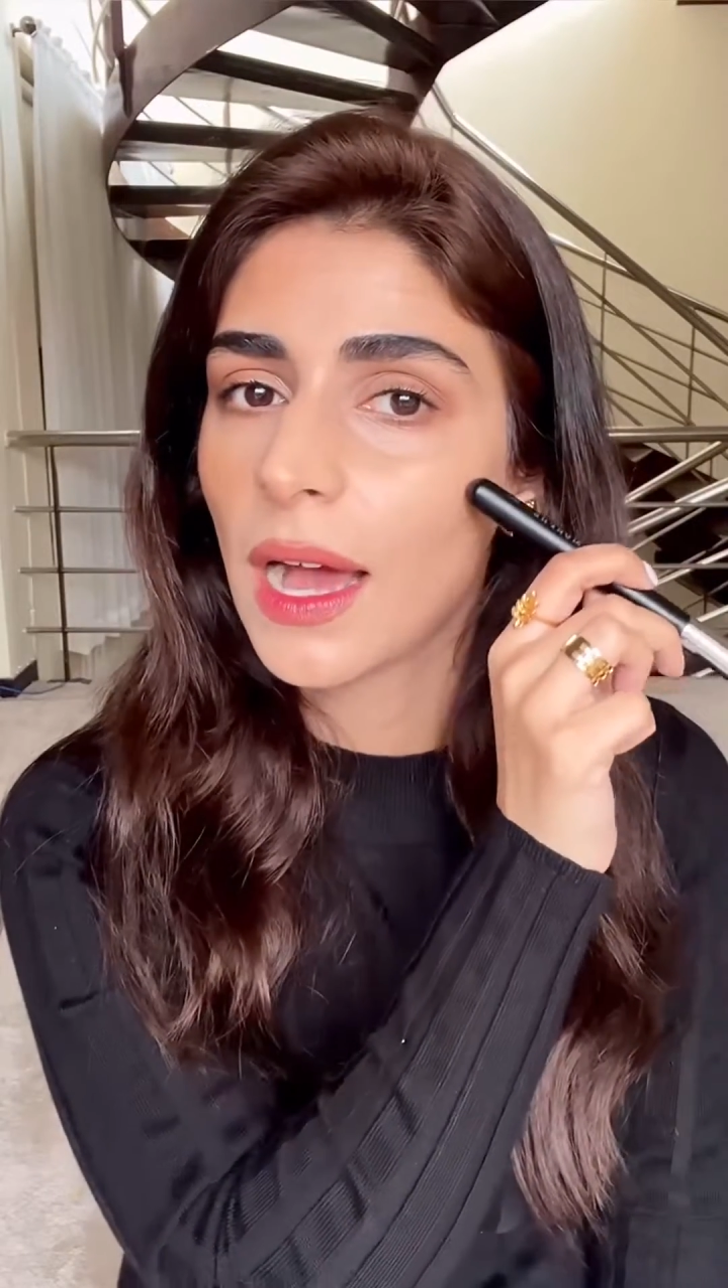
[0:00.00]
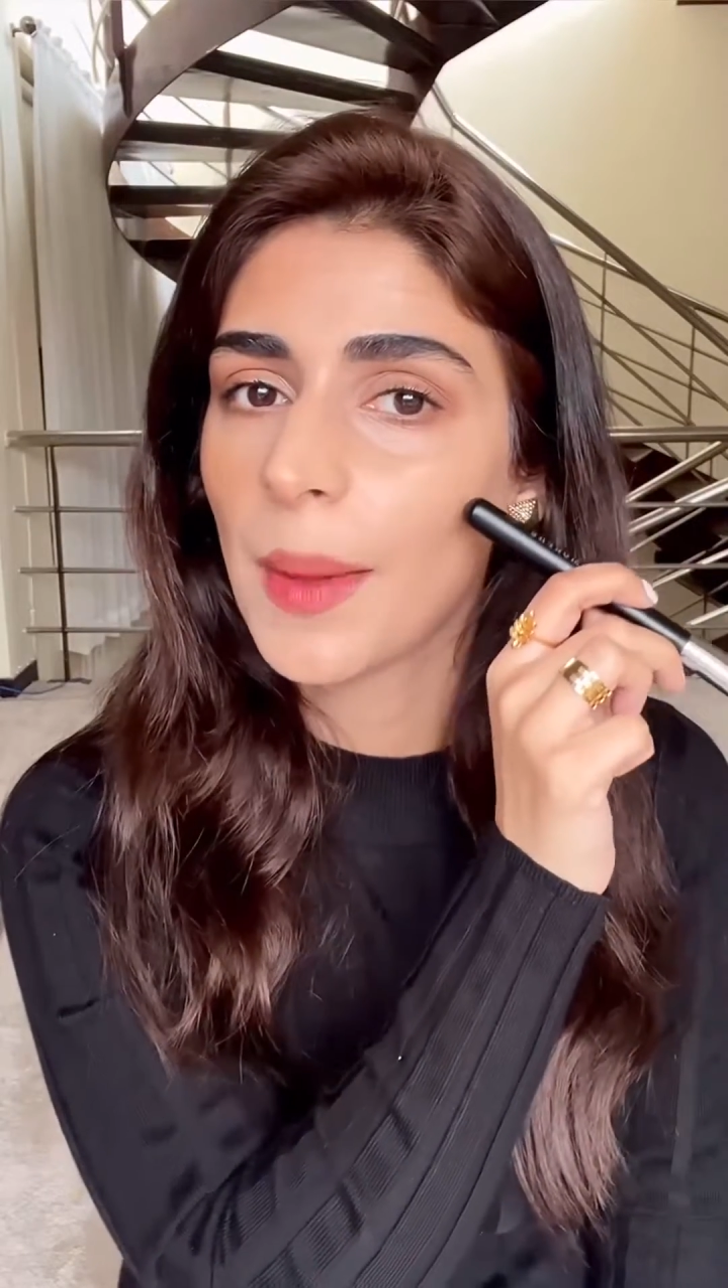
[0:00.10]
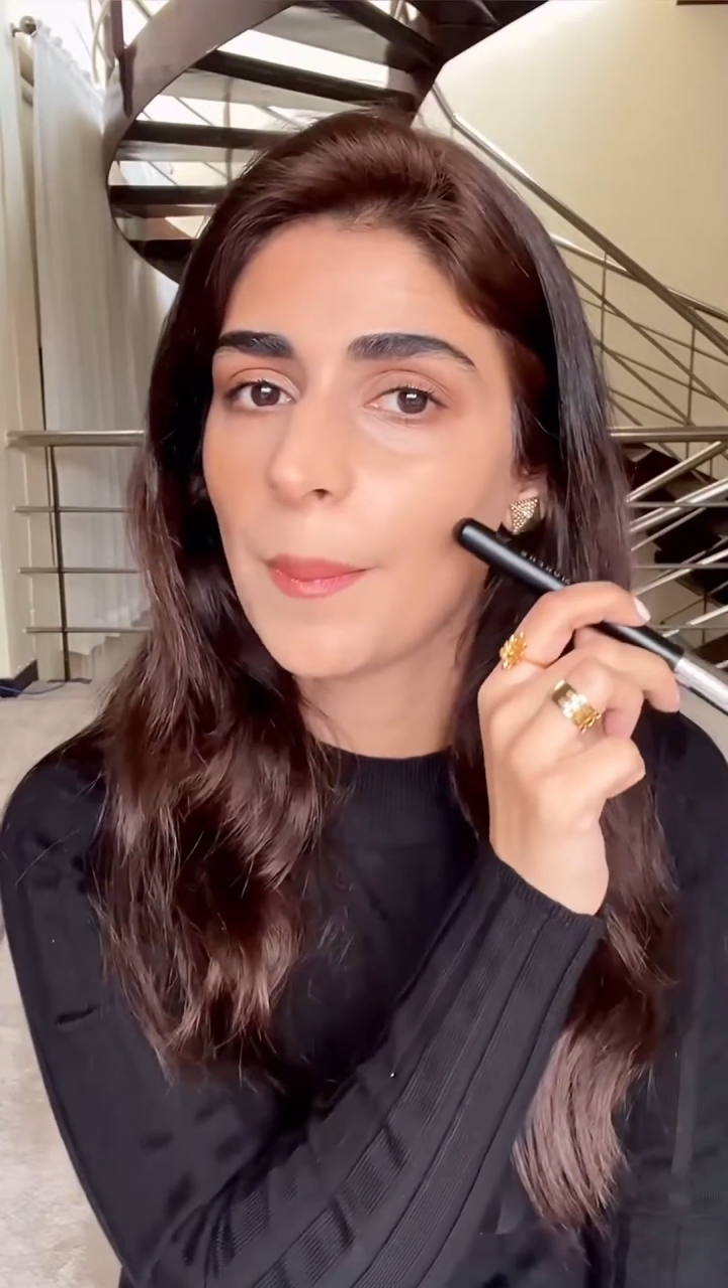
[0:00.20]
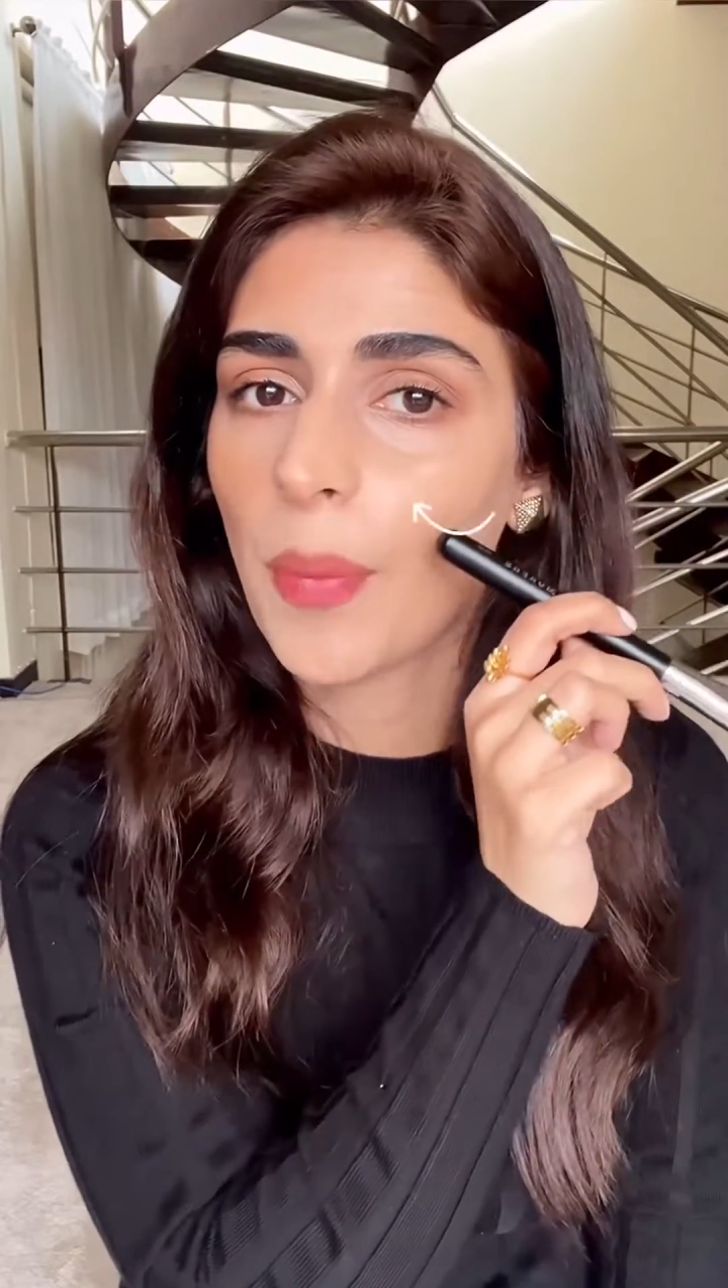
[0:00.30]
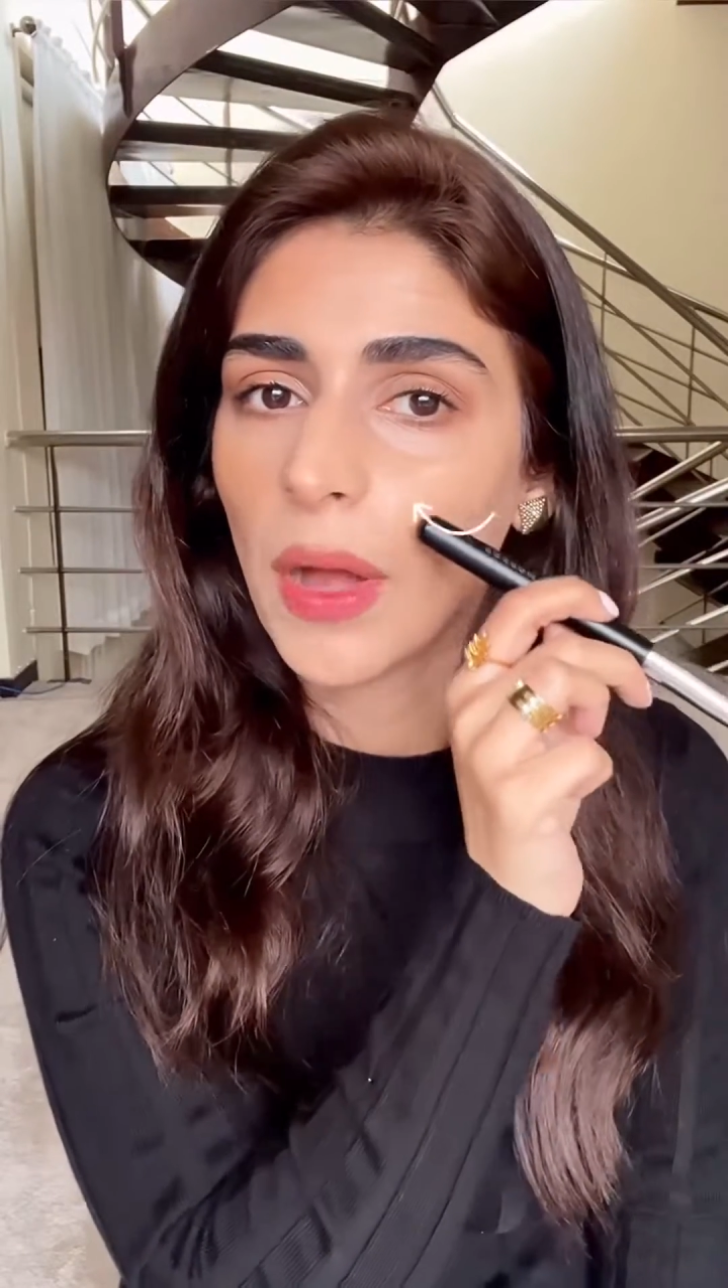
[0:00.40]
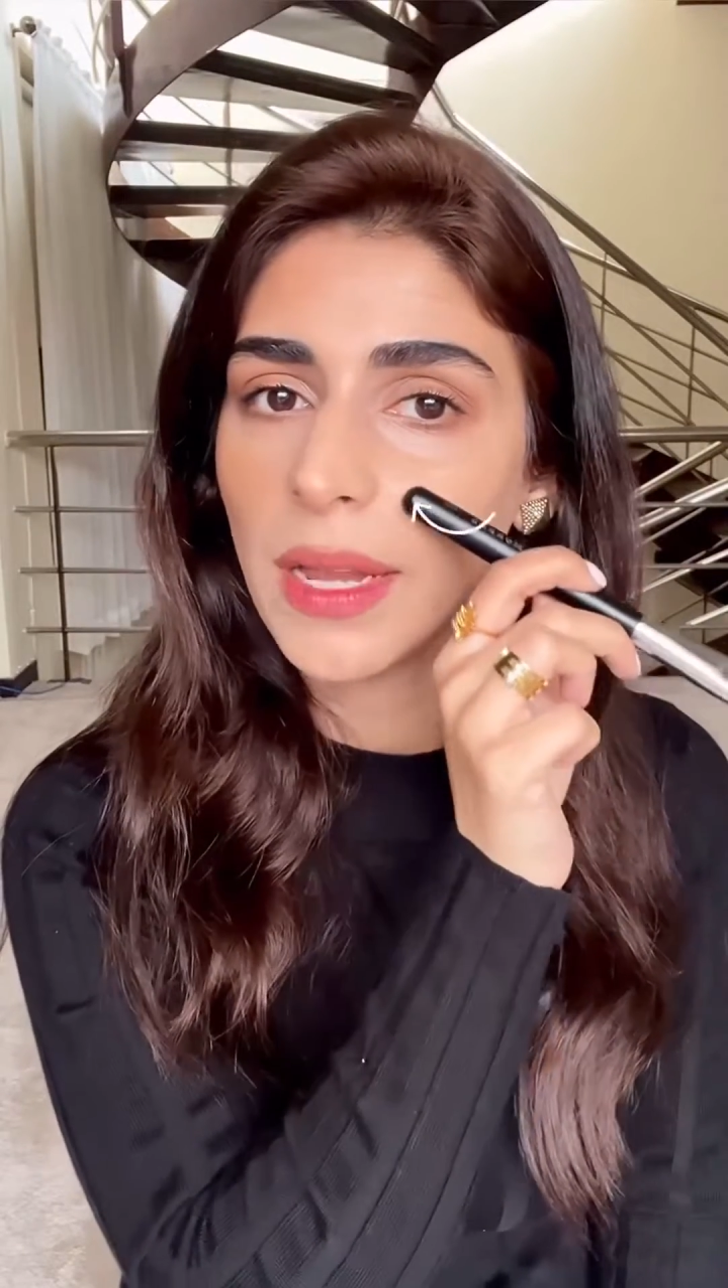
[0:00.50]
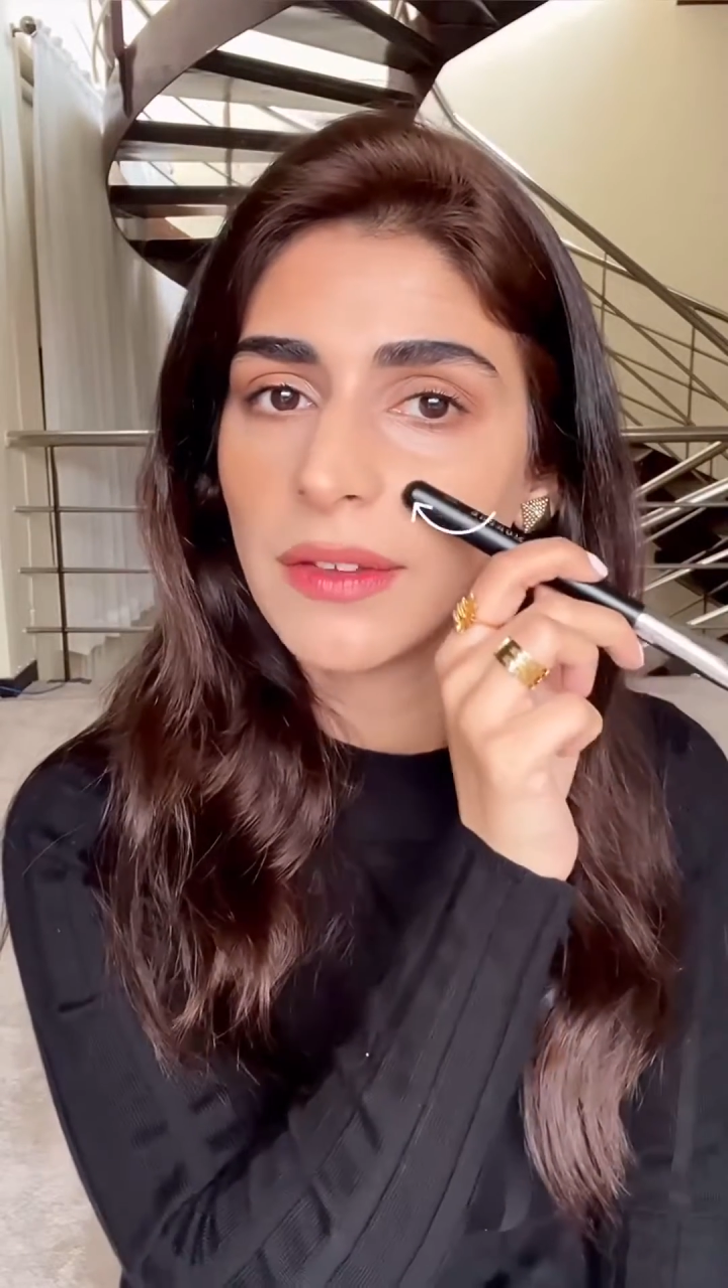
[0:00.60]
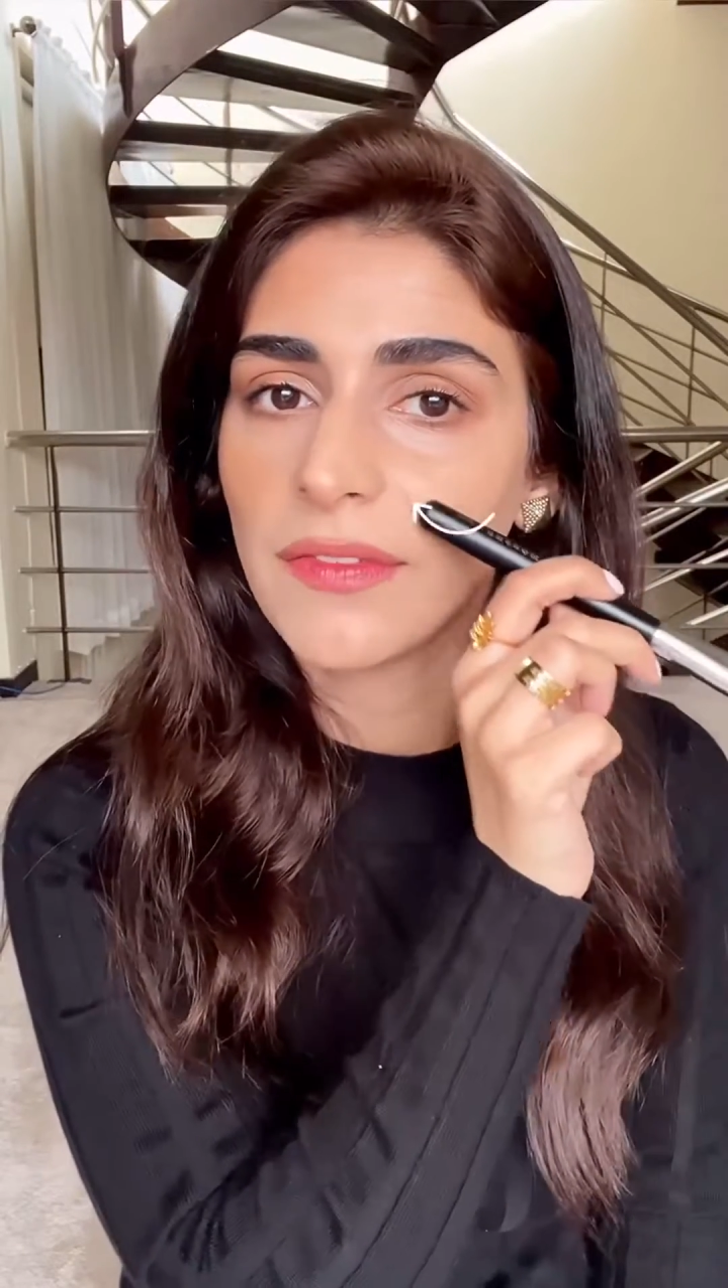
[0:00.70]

a pocket